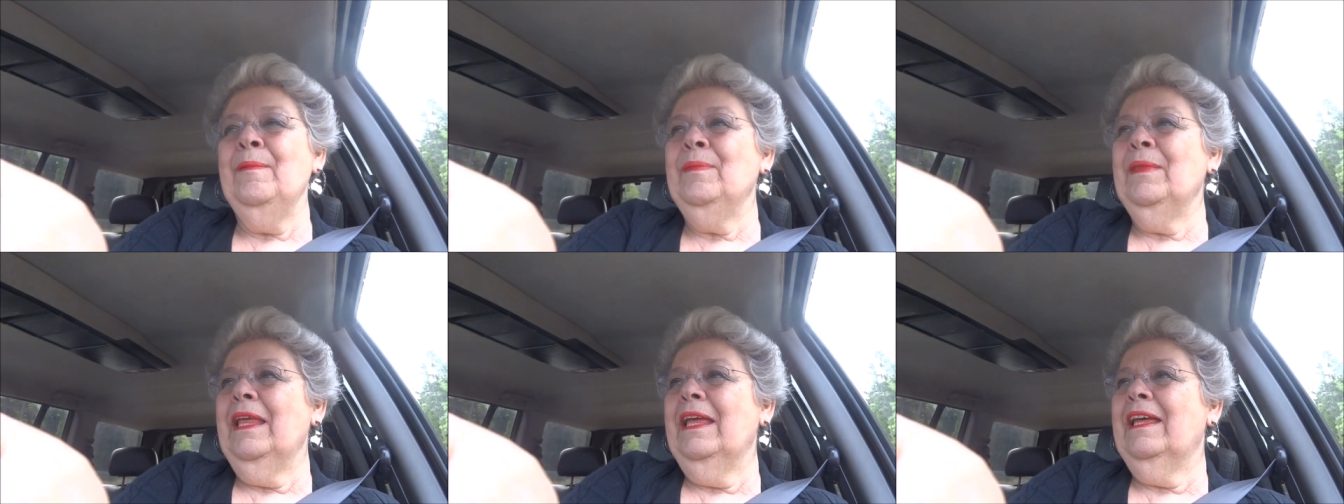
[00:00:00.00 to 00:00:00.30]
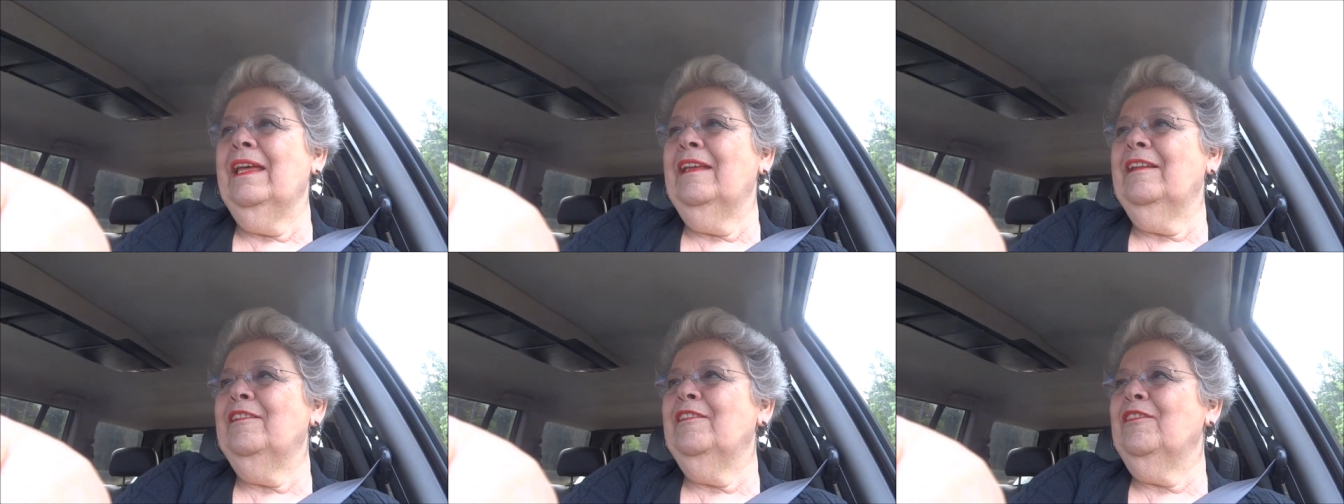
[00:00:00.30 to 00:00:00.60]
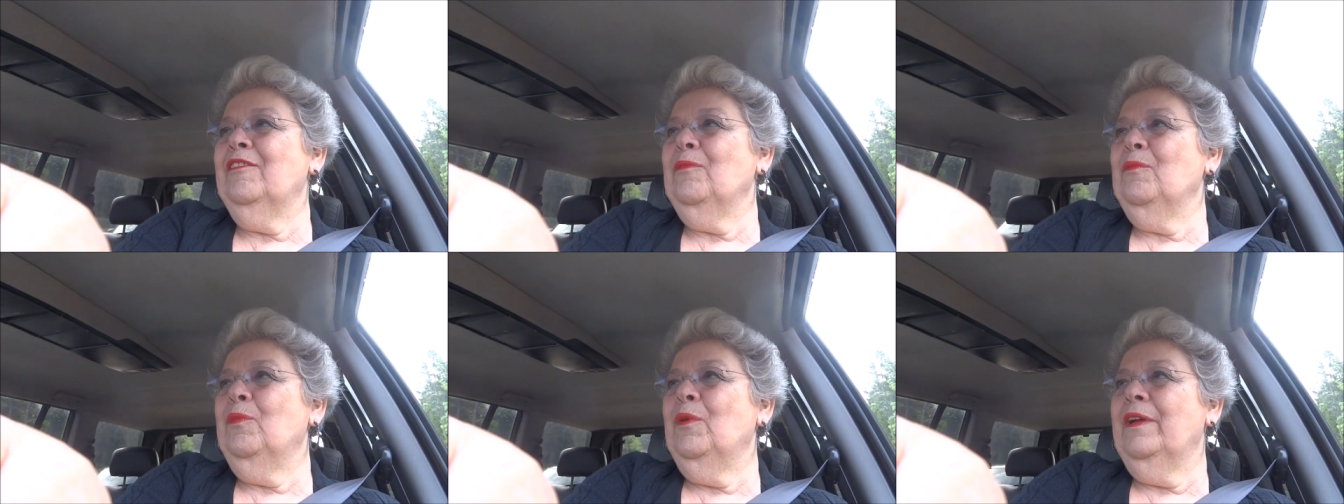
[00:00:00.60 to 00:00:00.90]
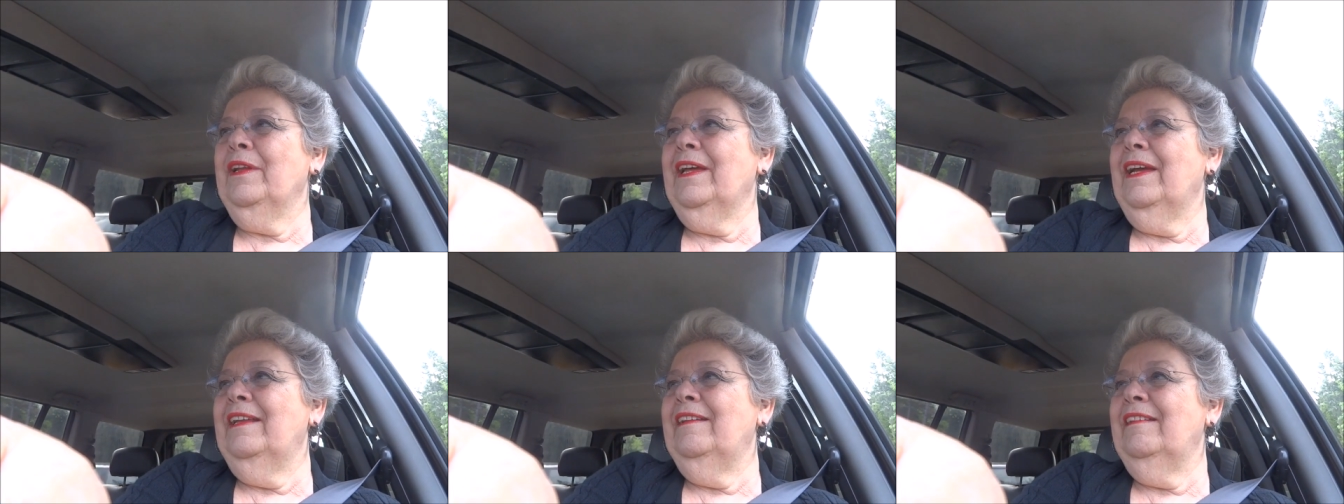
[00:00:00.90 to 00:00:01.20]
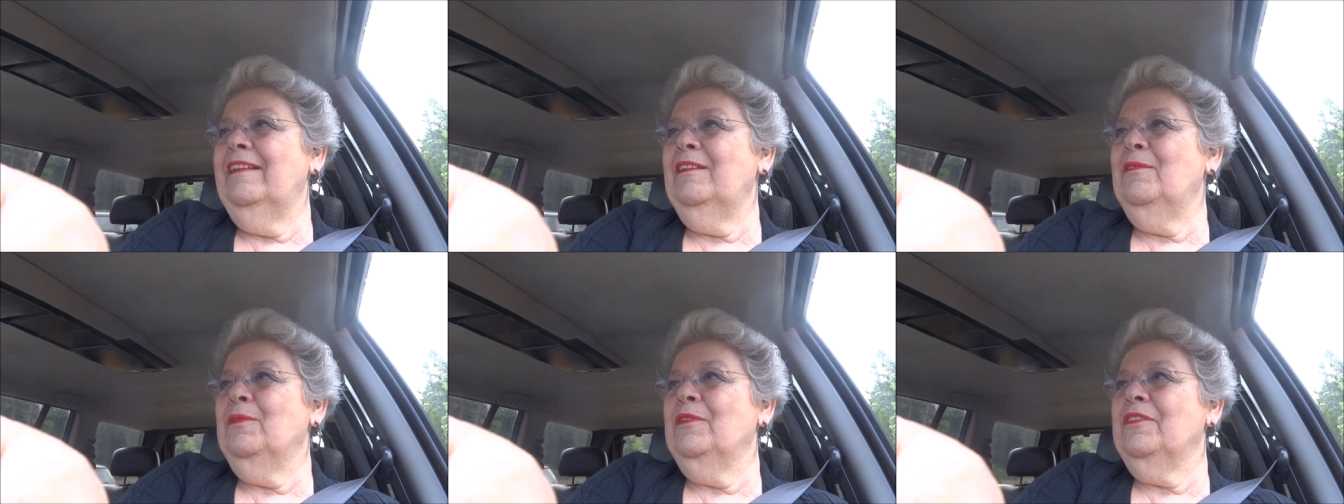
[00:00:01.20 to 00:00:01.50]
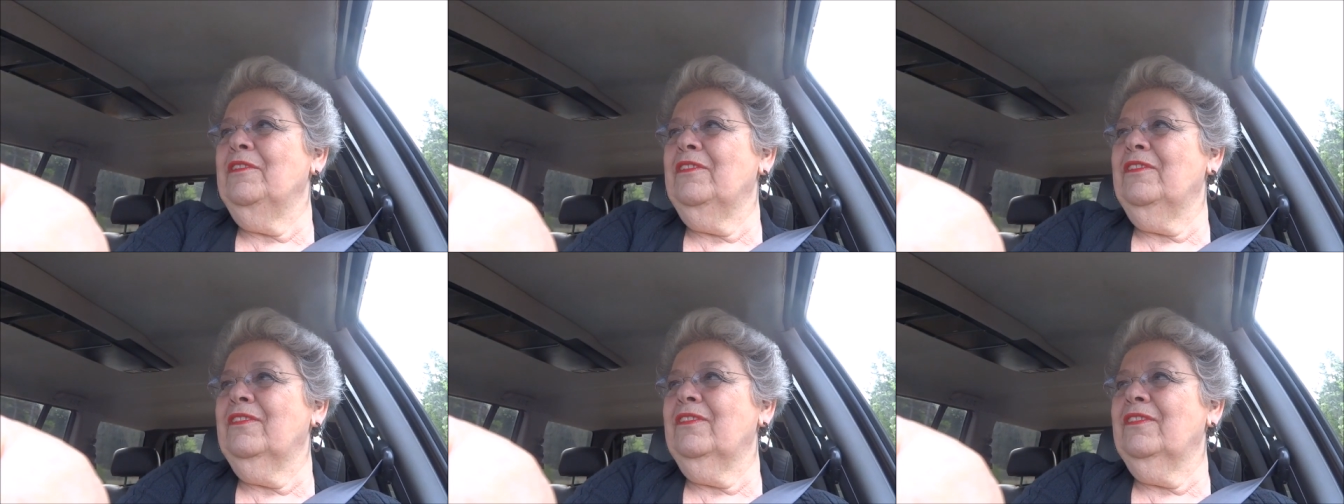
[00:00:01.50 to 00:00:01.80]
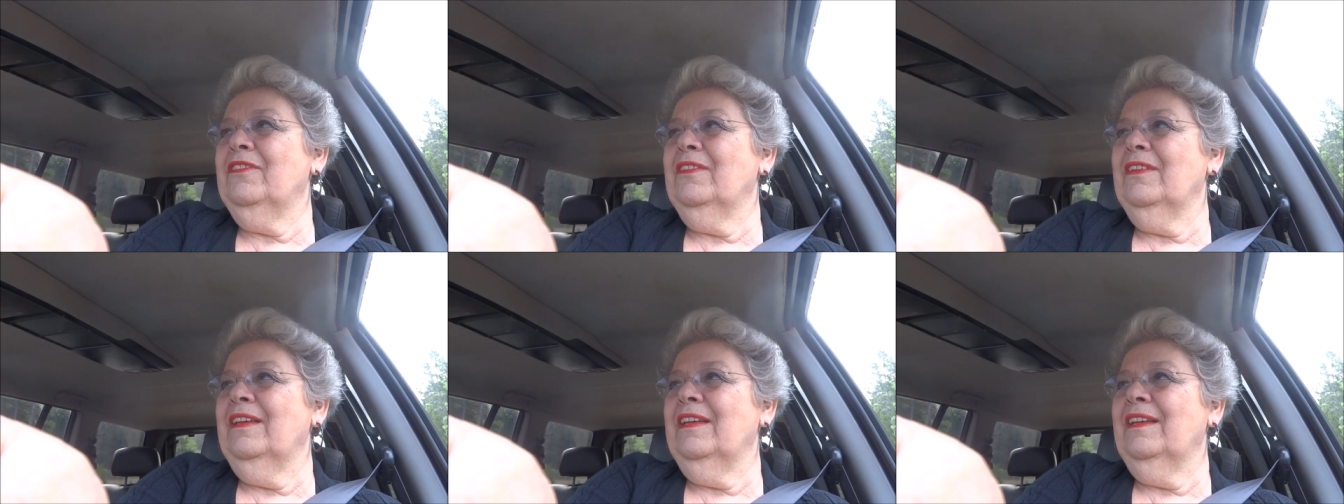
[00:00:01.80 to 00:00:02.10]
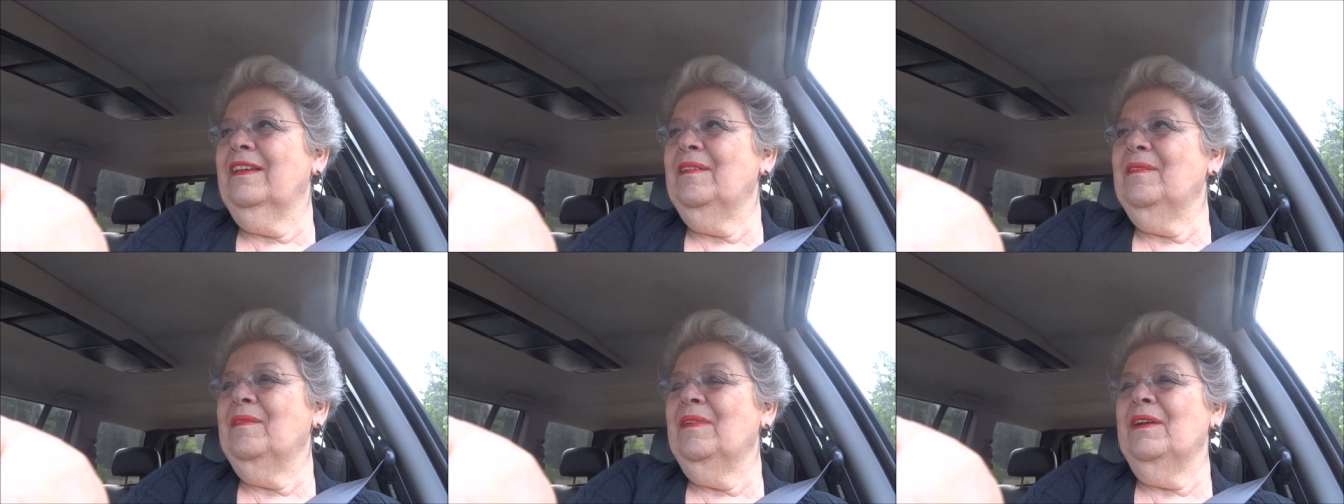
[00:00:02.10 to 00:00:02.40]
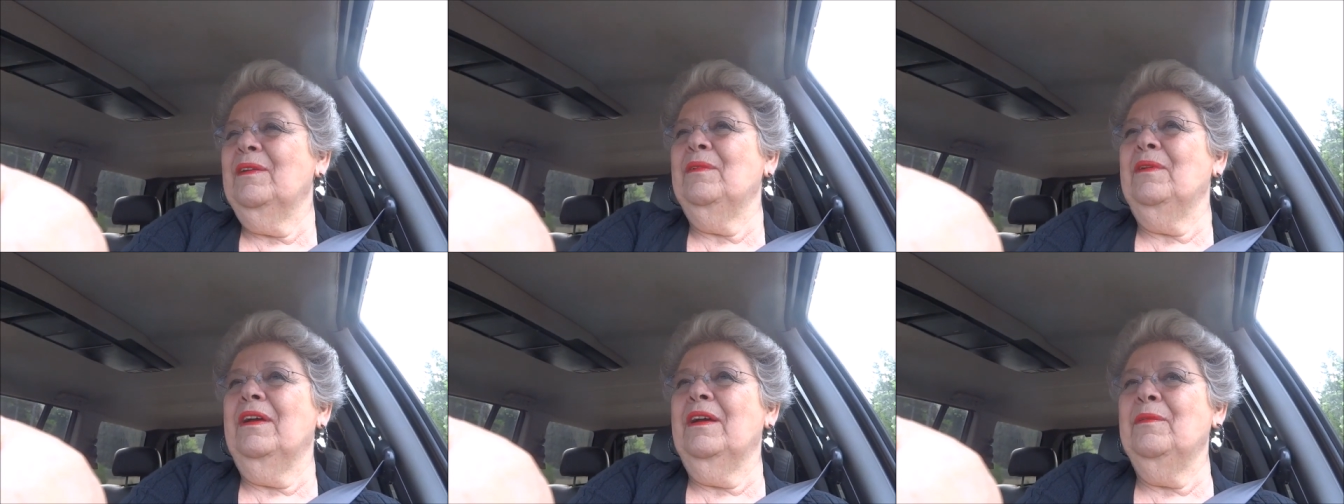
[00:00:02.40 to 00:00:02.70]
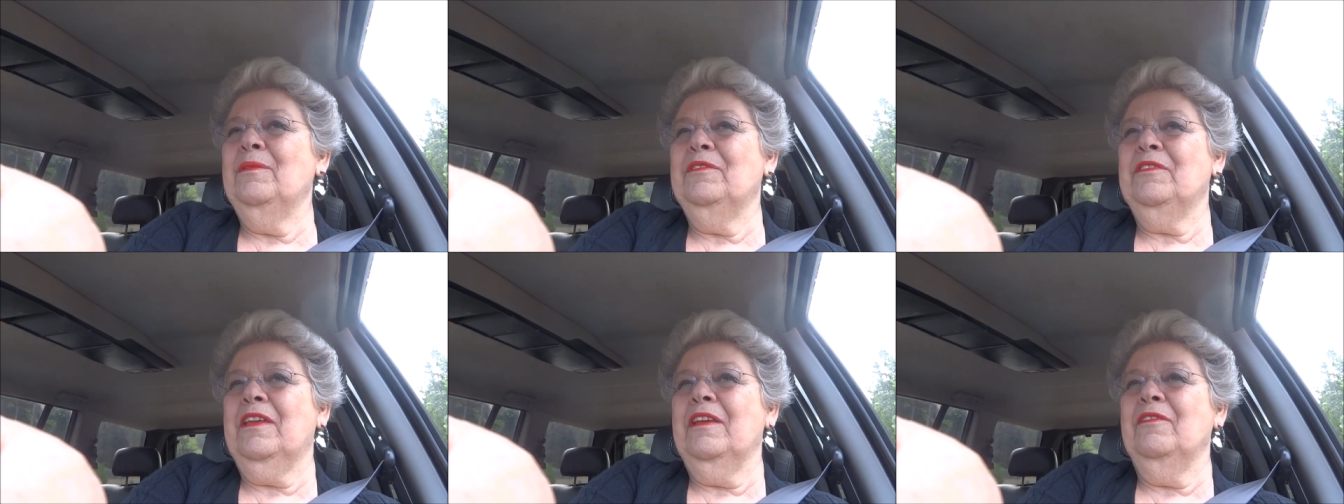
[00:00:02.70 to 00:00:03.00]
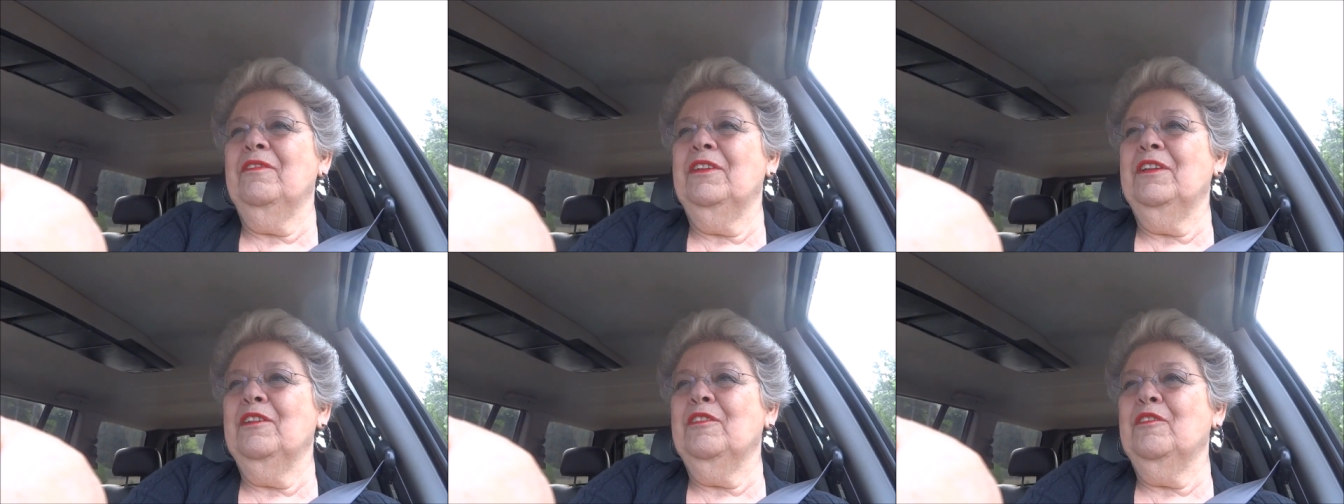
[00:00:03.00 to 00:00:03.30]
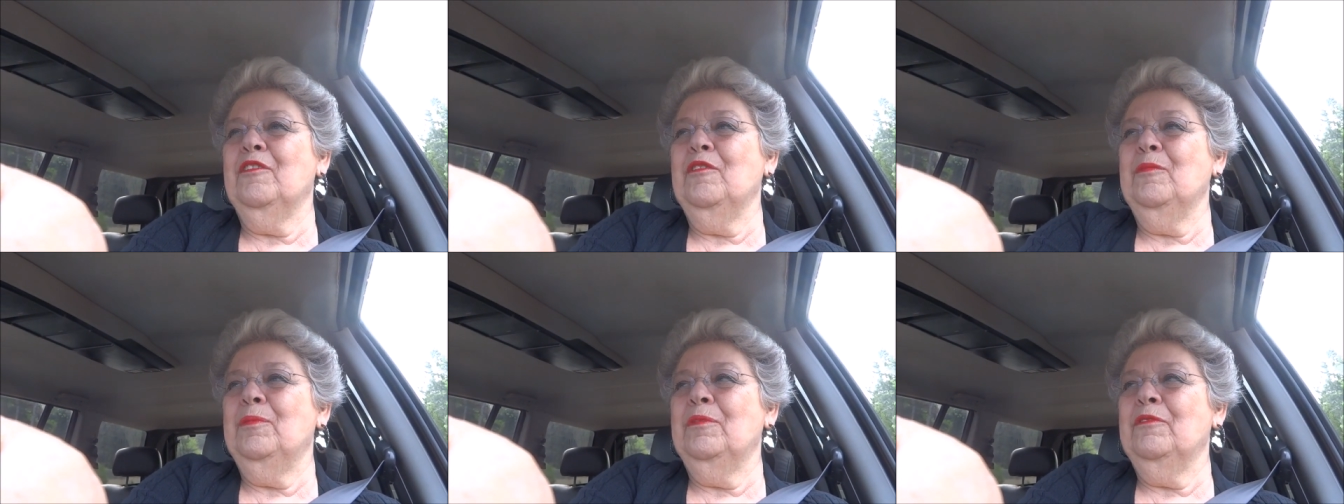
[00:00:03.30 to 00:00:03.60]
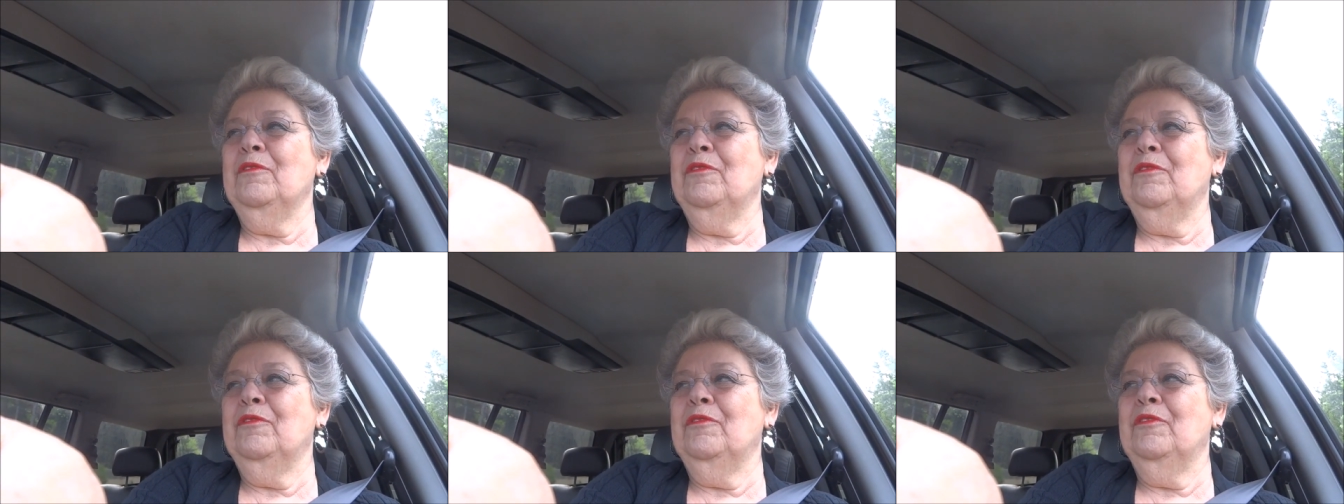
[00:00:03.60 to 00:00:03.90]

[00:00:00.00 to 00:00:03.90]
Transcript: and what I did was uh, I, I was given a group of